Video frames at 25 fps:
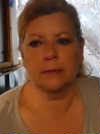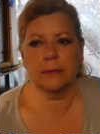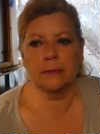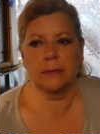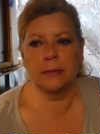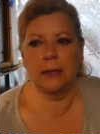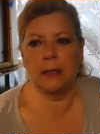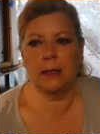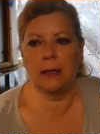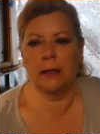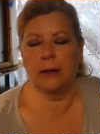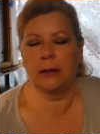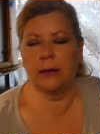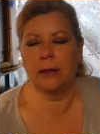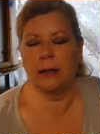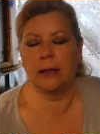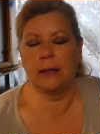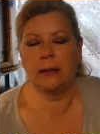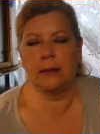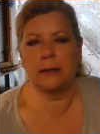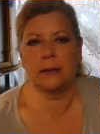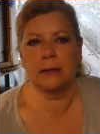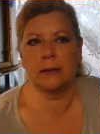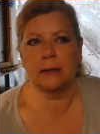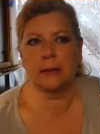you know,
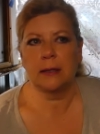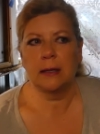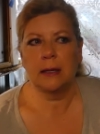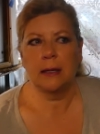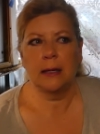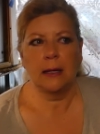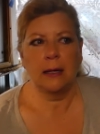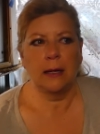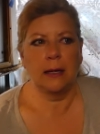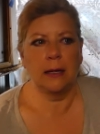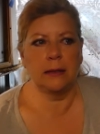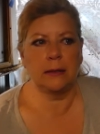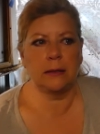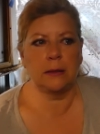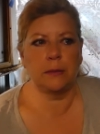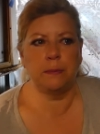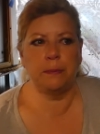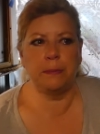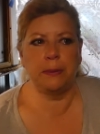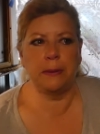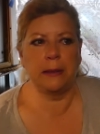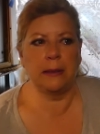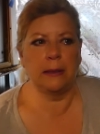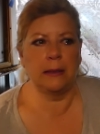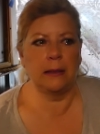it's
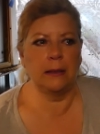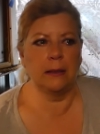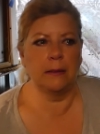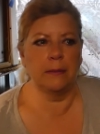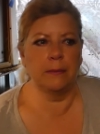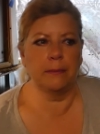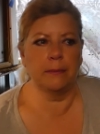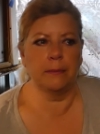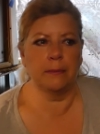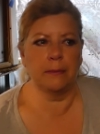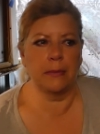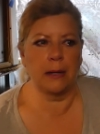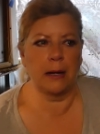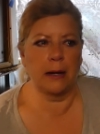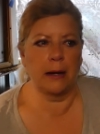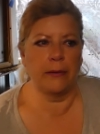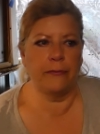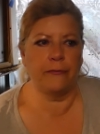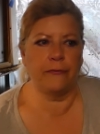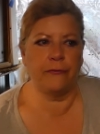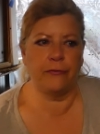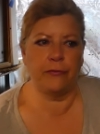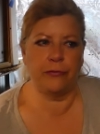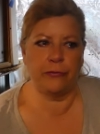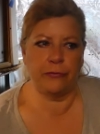been
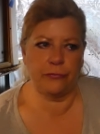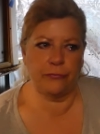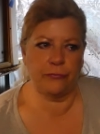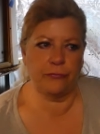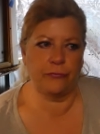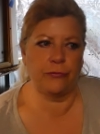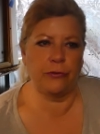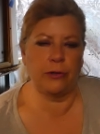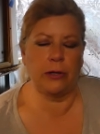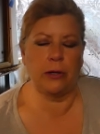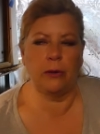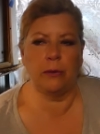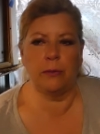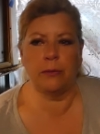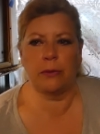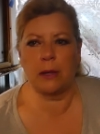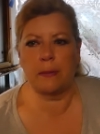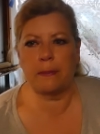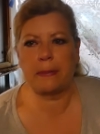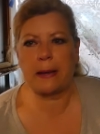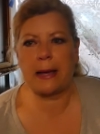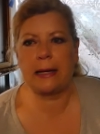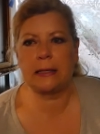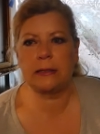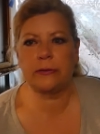
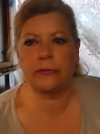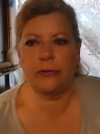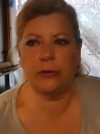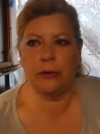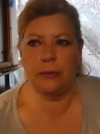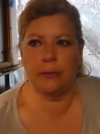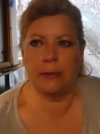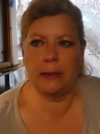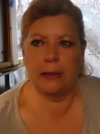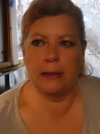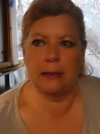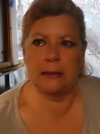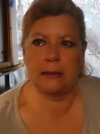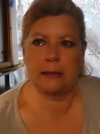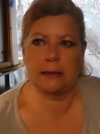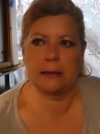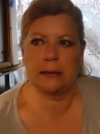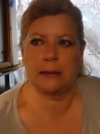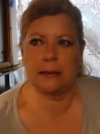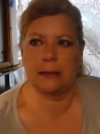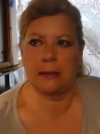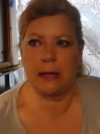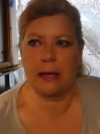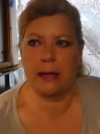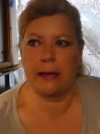the past few
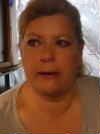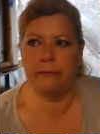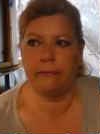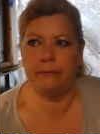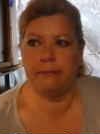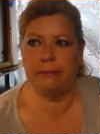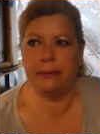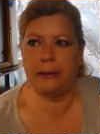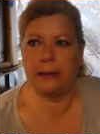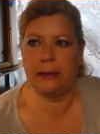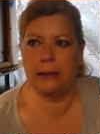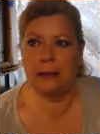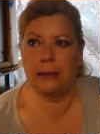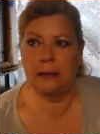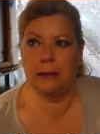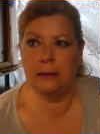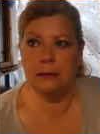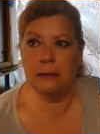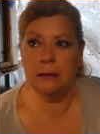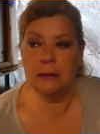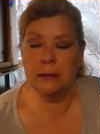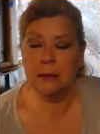months have been